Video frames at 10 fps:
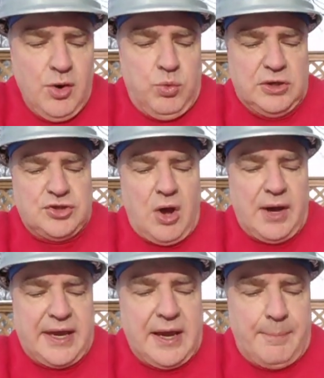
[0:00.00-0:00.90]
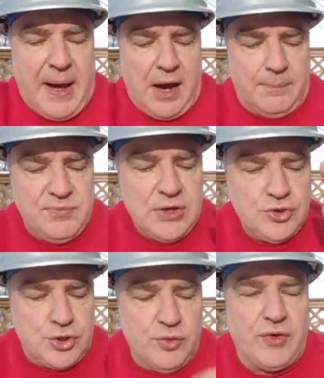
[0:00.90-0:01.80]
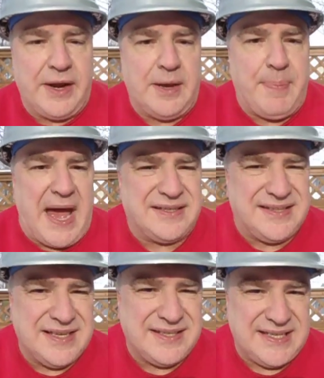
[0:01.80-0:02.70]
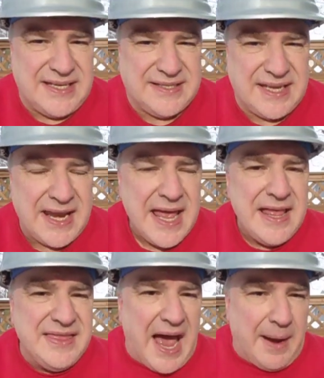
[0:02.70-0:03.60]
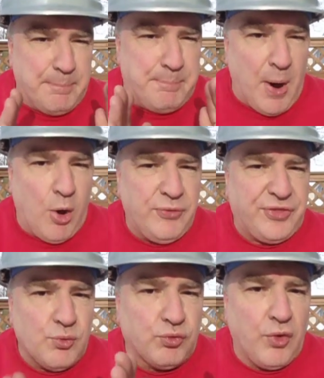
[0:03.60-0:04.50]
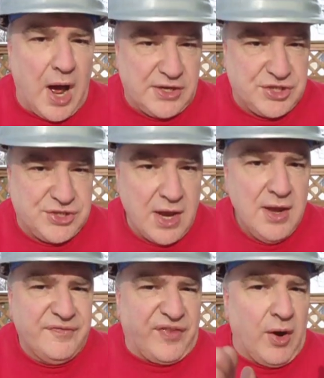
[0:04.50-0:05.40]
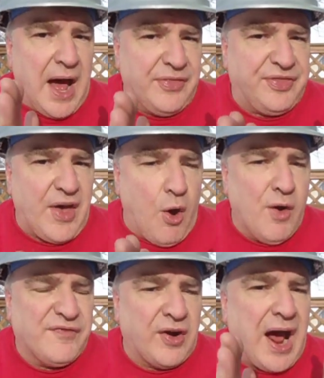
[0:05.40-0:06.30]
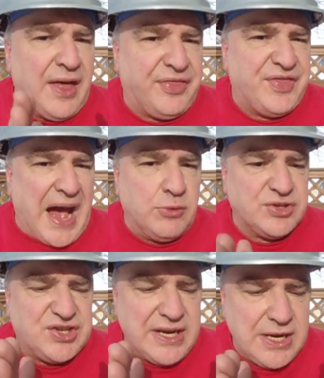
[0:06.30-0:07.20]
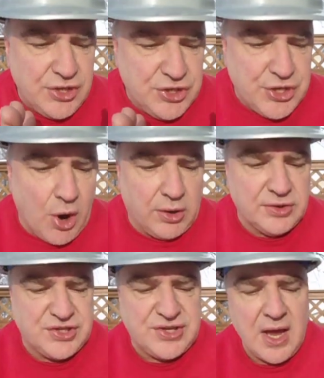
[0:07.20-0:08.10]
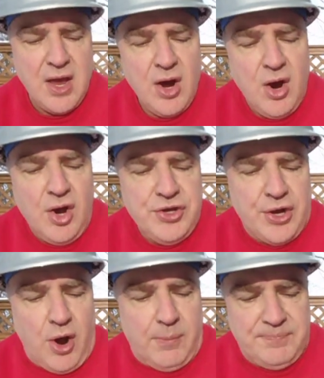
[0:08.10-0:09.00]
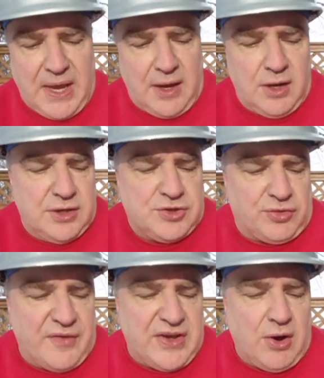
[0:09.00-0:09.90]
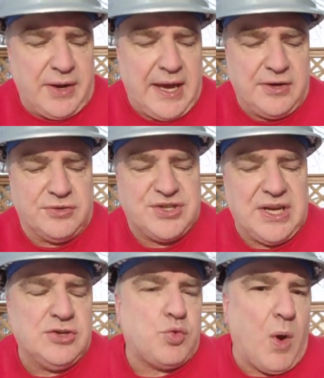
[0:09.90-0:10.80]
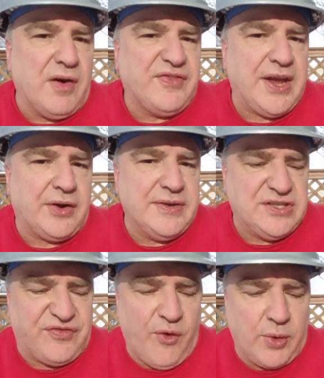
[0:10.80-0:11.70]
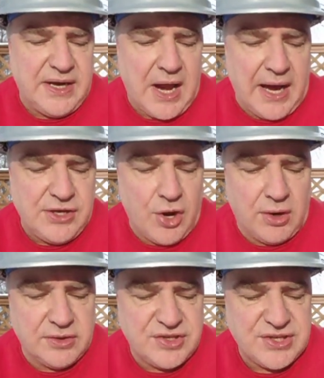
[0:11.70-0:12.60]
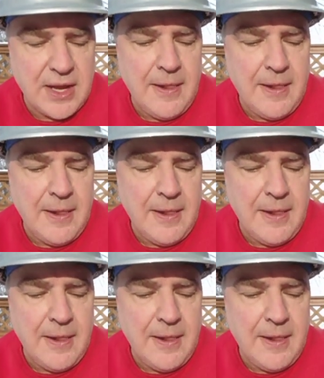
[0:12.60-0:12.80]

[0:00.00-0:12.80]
We're talking about 2 running backs this season that both rushed for over 1,000 yards. You know, Trevion Henderson, 12 carries, 49 yards.